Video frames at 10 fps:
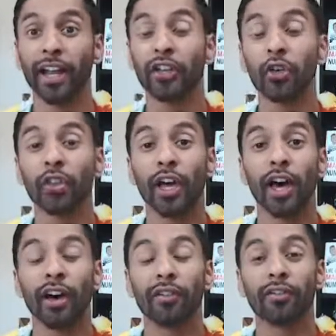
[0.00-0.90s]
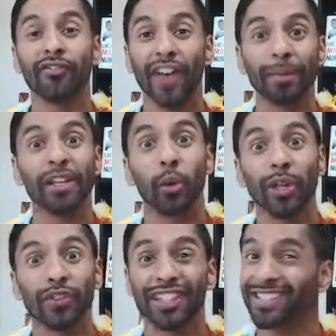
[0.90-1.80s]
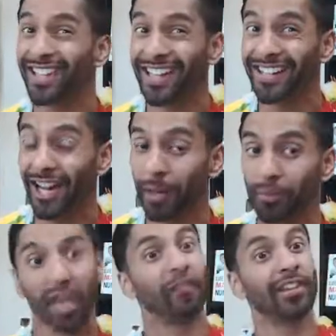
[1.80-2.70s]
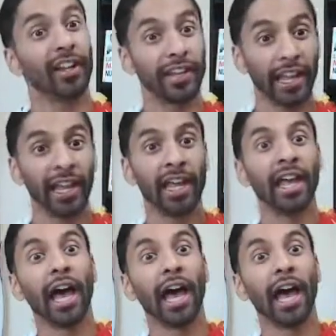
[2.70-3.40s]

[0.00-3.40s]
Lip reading: I do the family quiz for the Sunday Times every Sunday,